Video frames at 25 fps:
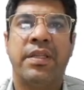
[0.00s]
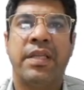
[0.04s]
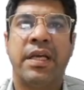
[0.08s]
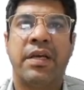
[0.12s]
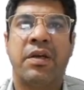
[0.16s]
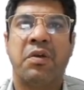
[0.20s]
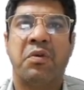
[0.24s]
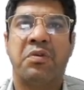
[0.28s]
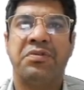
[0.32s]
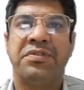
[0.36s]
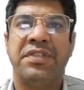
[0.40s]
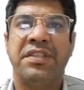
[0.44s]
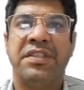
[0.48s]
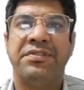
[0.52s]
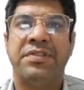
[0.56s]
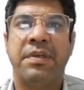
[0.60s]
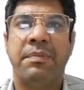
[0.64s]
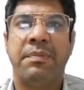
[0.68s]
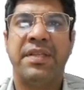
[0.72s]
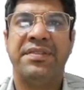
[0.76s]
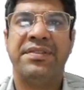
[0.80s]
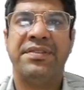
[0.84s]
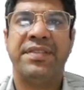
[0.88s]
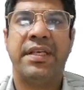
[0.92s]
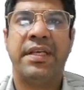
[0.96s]
they crosses the
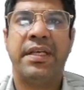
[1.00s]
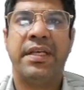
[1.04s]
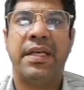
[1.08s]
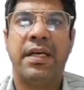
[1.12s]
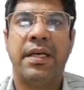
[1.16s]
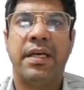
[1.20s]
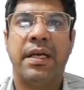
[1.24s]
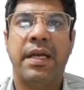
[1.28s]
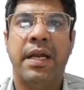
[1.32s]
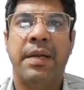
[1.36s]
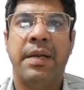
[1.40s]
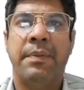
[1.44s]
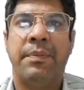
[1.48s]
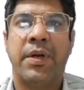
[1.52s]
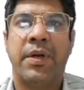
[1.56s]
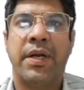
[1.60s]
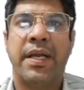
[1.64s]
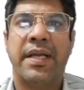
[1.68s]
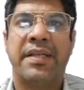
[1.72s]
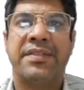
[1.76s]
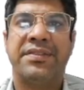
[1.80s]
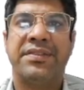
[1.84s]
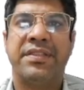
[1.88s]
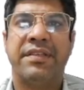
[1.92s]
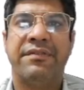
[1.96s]
placenta and
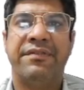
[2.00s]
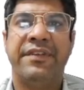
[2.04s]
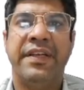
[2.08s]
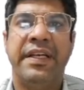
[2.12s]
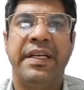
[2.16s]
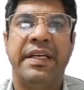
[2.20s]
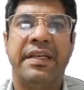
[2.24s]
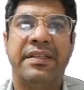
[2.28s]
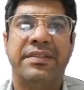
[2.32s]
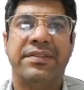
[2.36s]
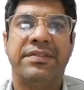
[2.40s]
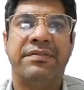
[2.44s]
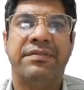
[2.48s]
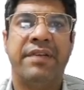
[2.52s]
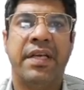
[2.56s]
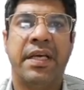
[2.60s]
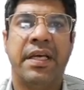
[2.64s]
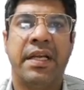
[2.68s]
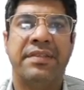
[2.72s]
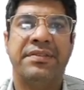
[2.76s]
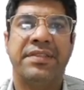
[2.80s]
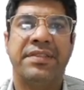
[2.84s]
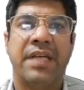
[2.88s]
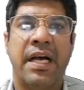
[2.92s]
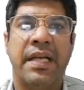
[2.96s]
protects the fetus,
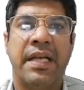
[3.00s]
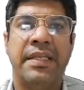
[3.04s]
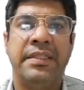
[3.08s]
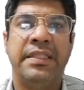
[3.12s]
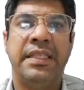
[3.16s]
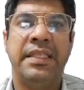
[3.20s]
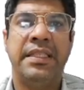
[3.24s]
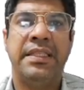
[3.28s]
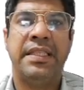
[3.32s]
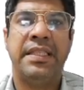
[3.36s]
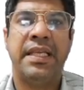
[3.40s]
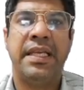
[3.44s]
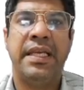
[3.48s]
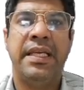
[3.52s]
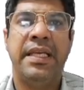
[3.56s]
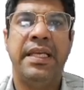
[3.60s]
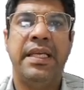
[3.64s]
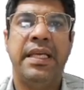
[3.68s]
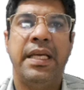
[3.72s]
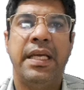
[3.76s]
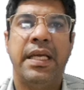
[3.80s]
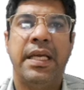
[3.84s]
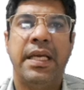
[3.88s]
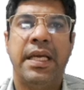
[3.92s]
whereas Ig3,